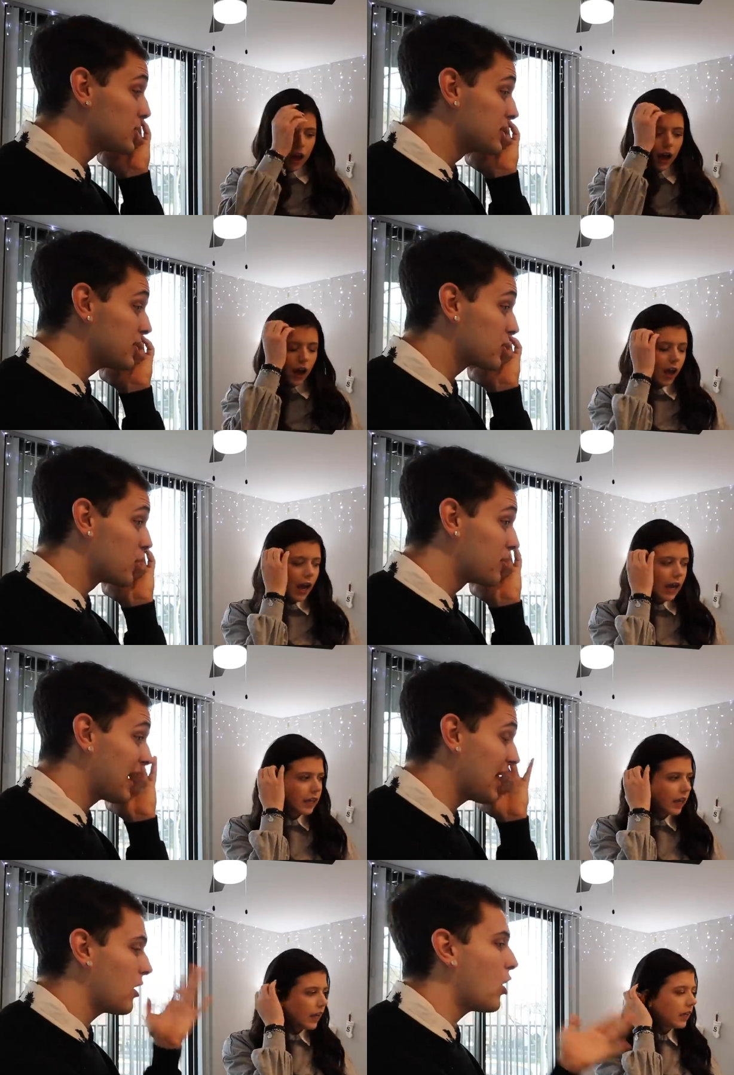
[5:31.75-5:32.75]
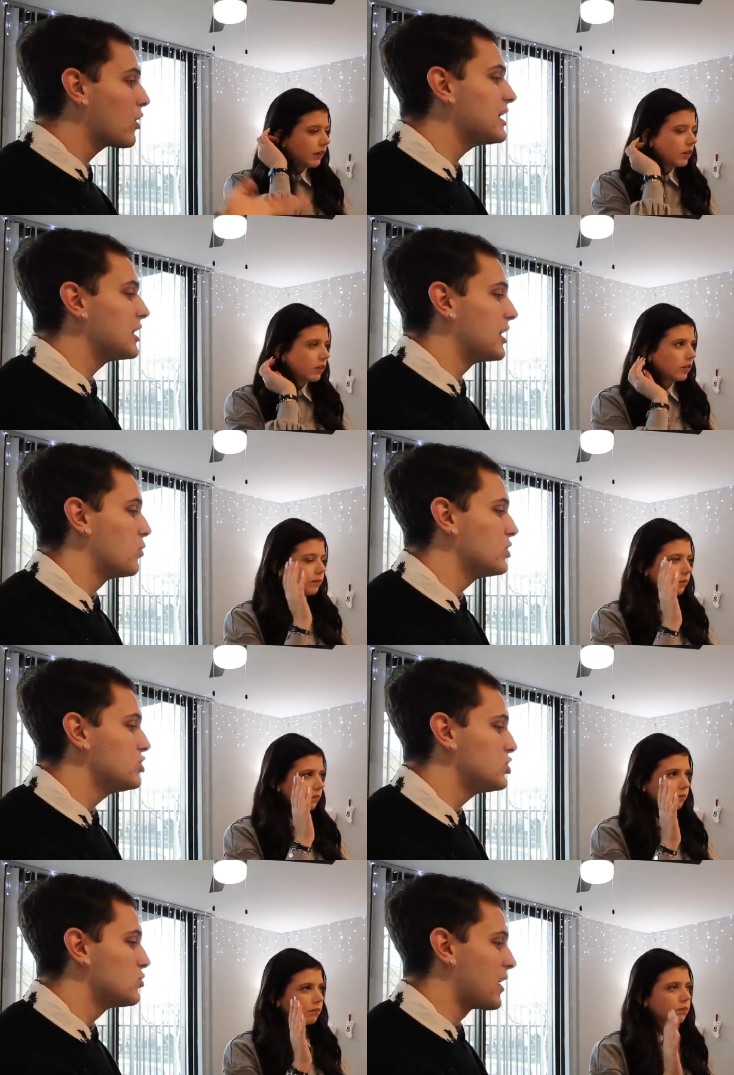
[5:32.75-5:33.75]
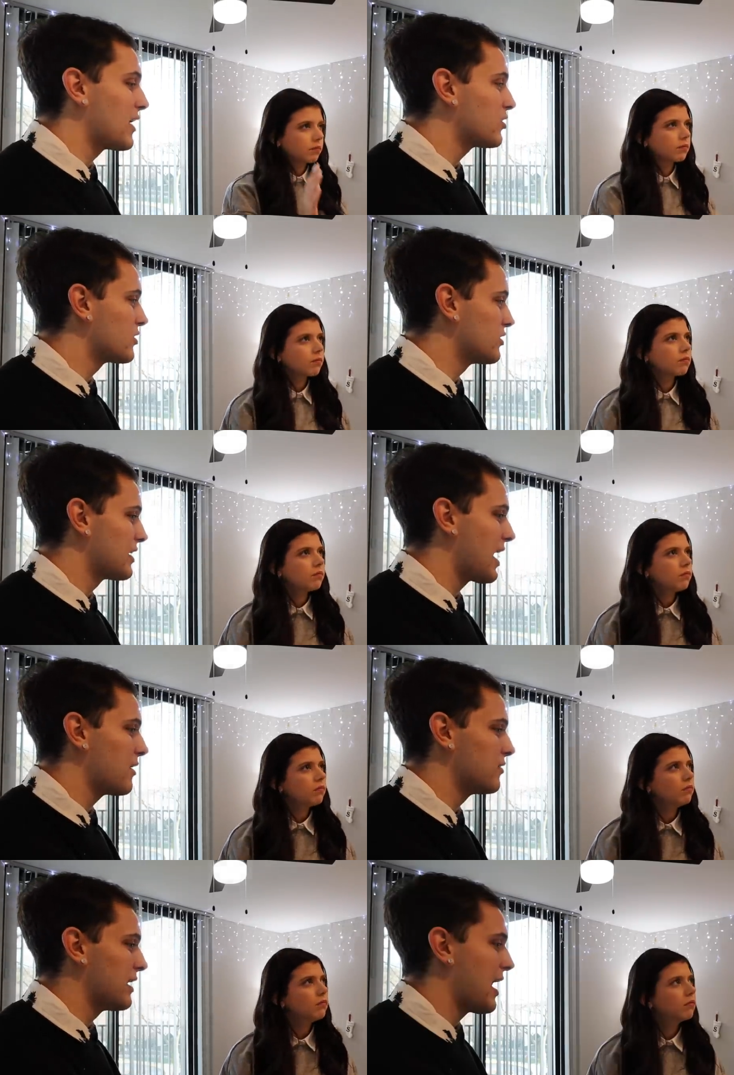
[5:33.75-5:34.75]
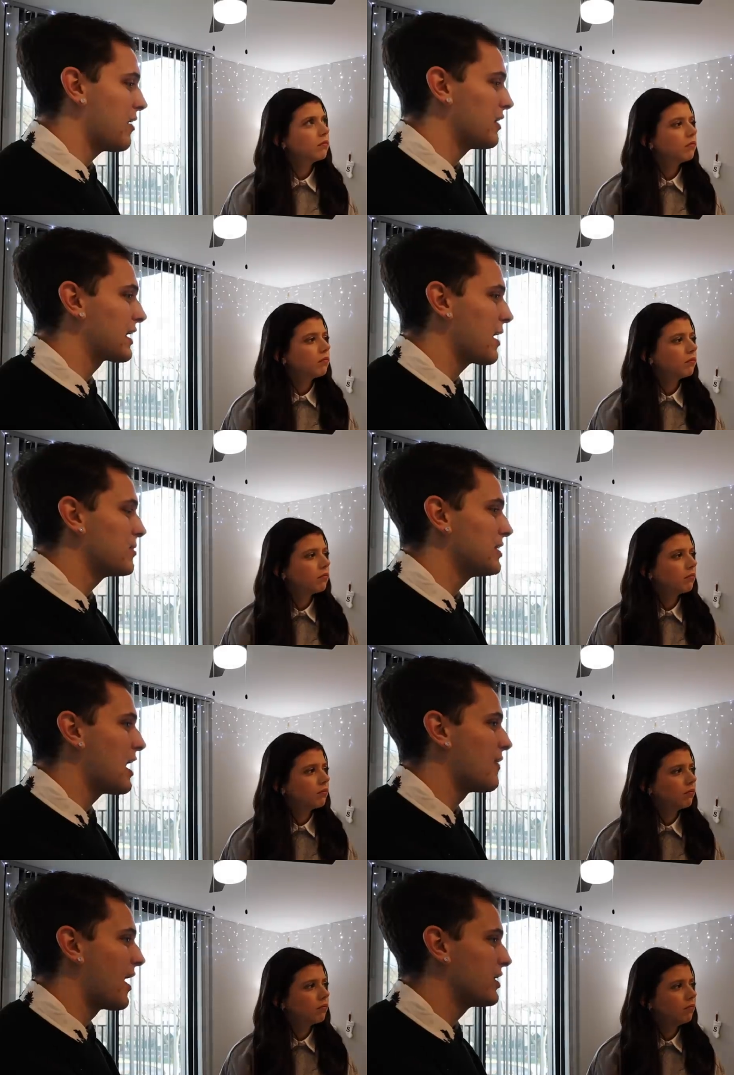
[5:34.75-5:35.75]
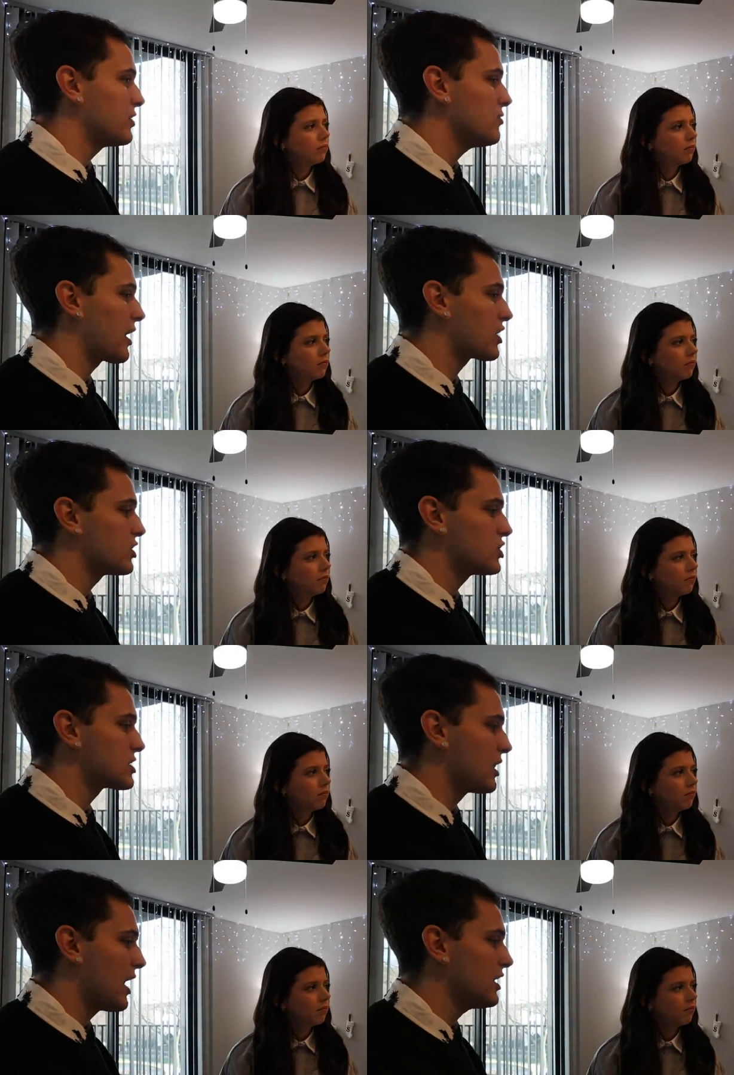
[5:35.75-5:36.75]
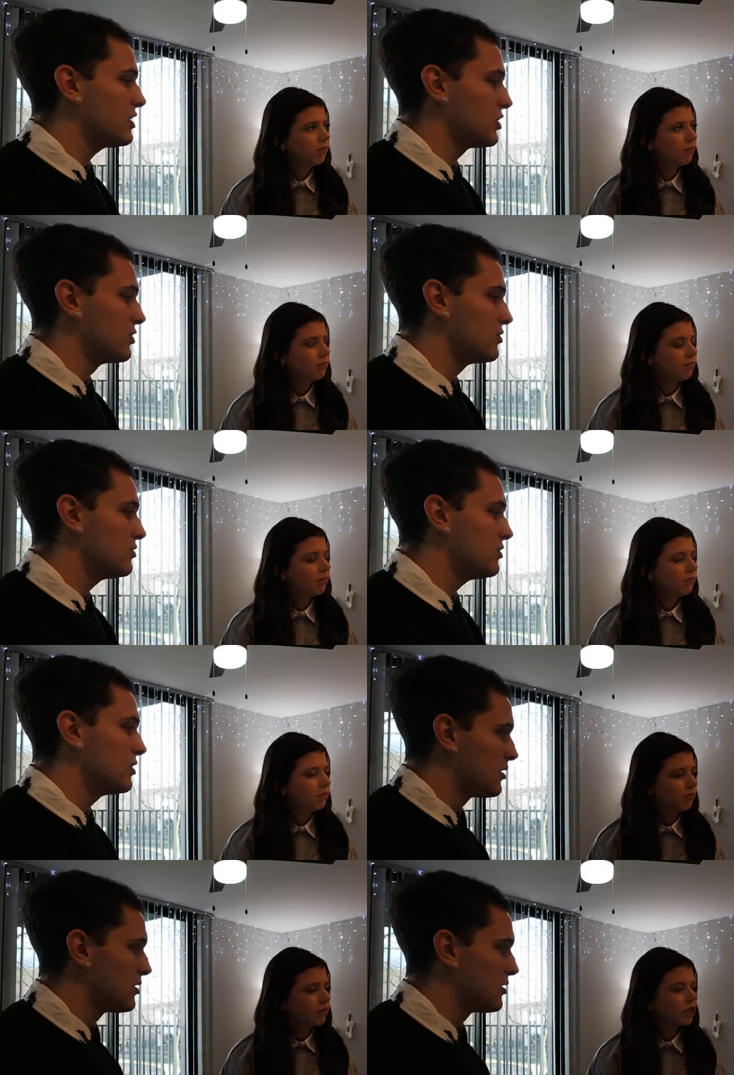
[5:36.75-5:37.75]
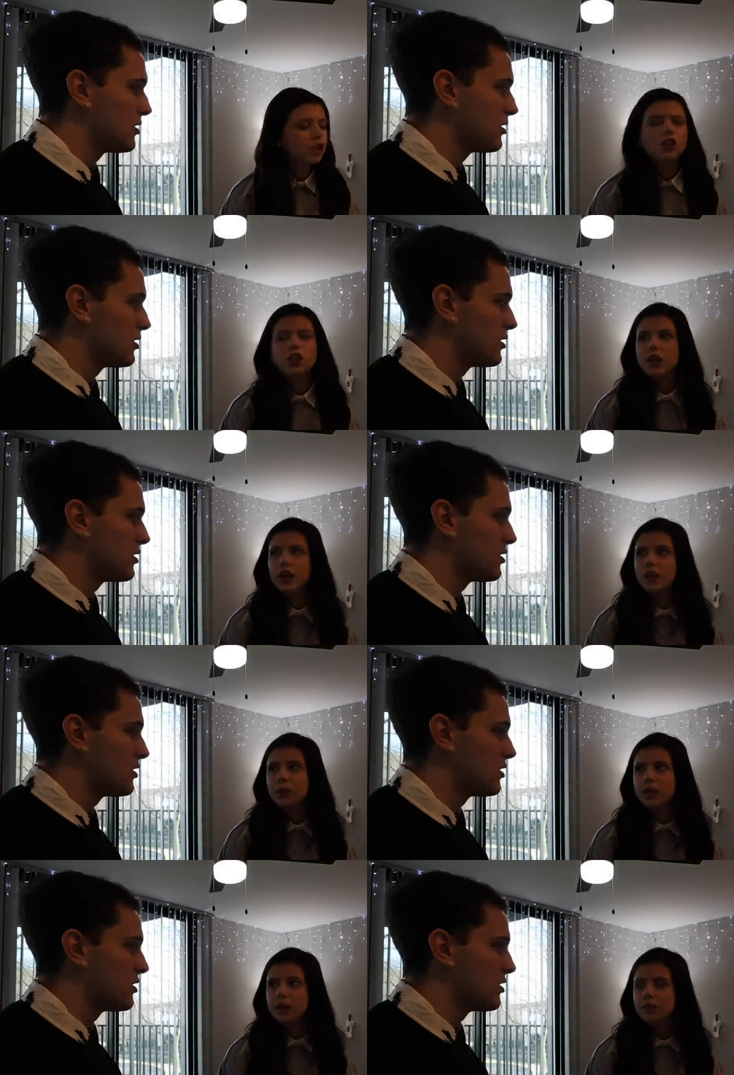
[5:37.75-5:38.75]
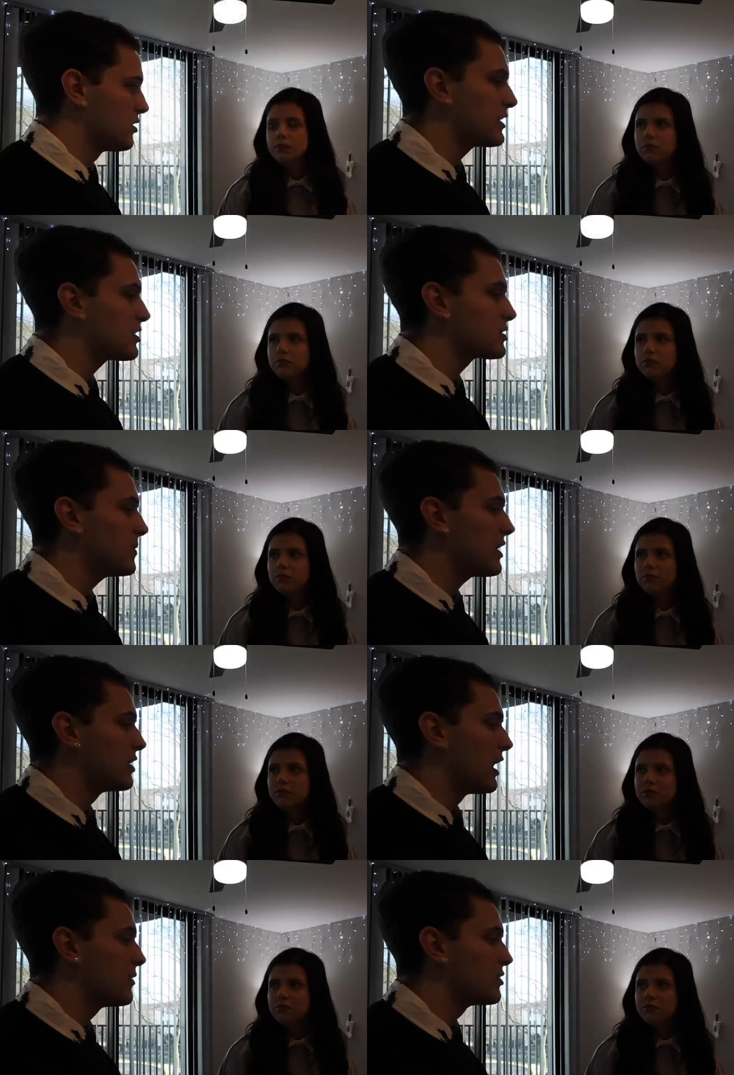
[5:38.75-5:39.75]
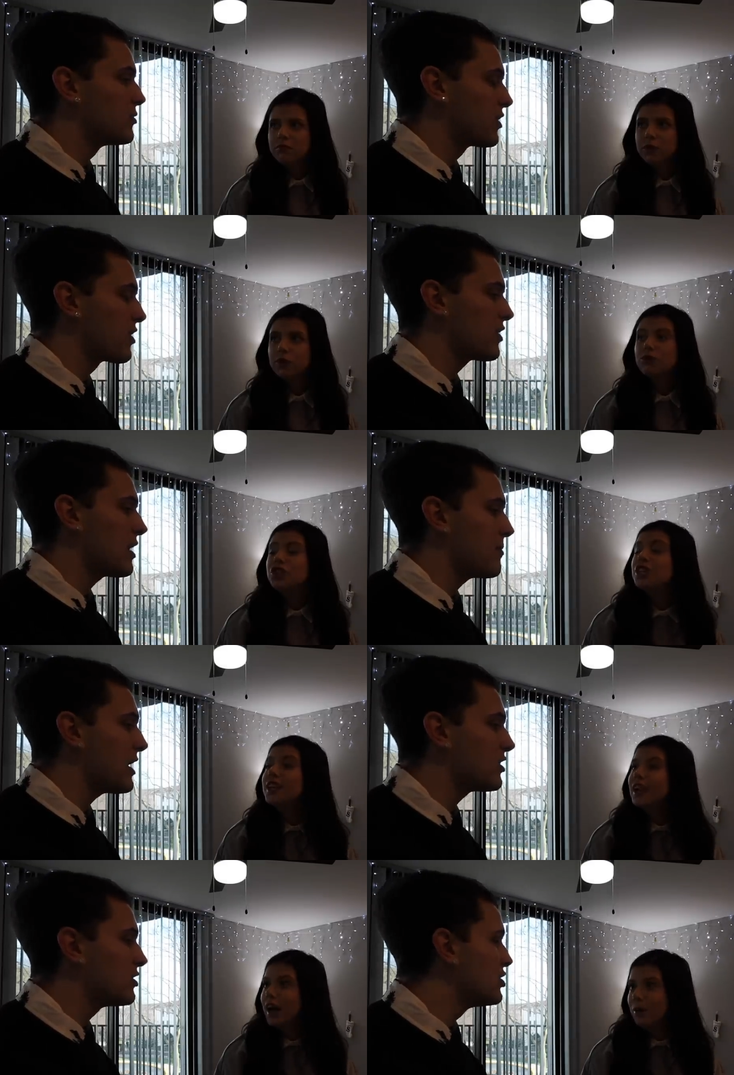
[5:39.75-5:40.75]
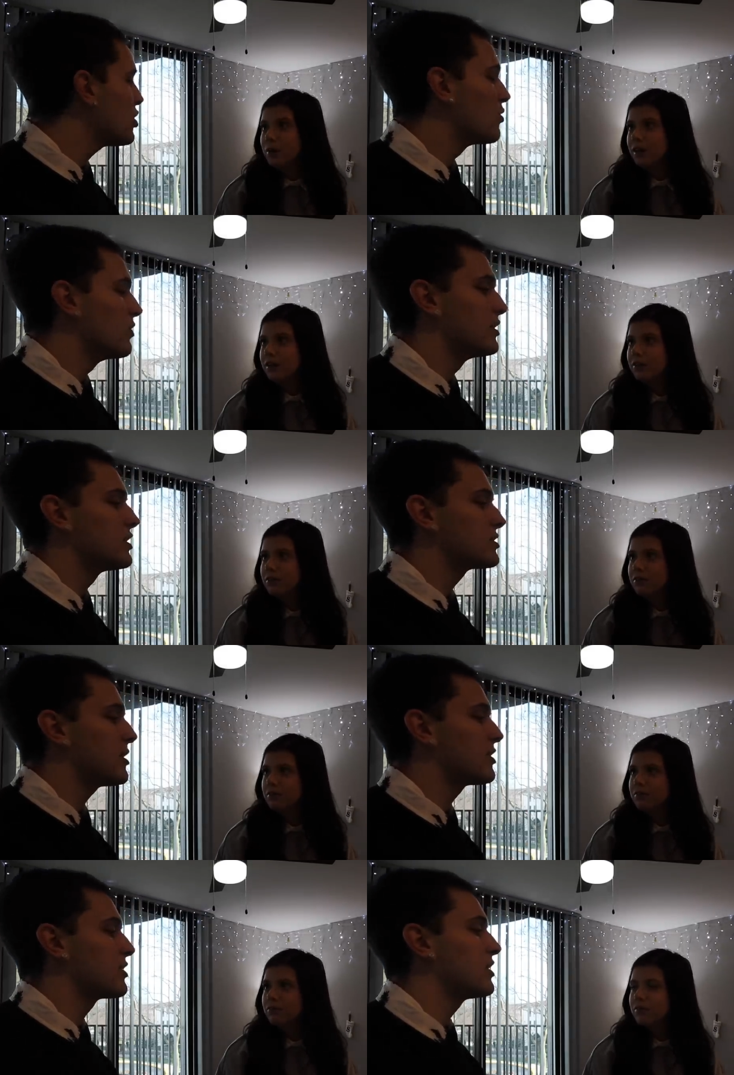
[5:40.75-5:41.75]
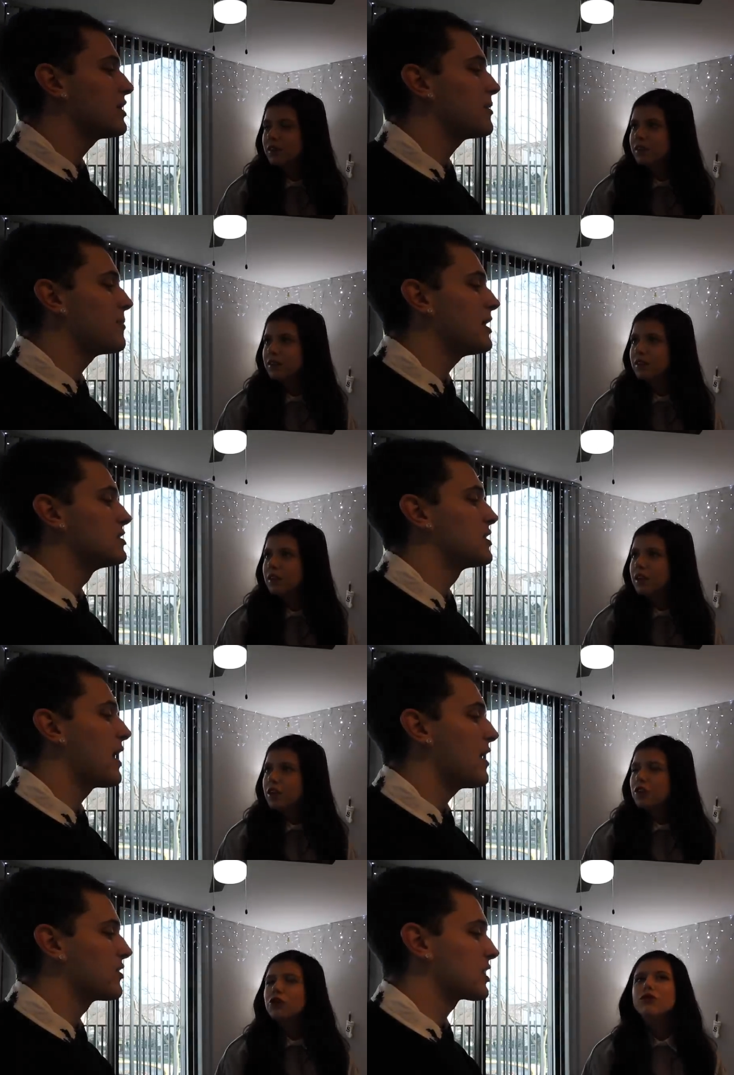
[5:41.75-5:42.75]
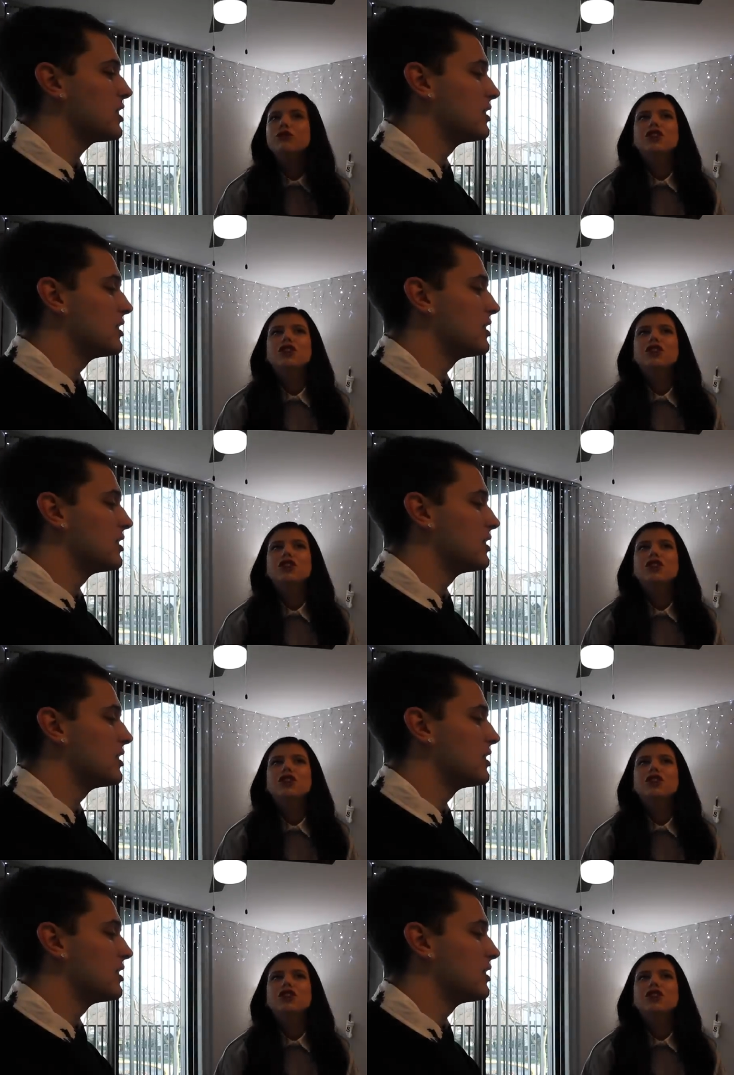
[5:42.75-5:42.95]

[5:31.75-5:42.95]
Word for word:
Speaker 1: so difficult. I, but I, I okay. Even... Wouldn't you rather not ha like have me not lie to you? I could have just lied to you.
Speaker 2: So you cheated on me.
Speaker 1: That doesn't matter. I, the the you thing that matters. No, that doesn't matter. The thing that matters is that I have. You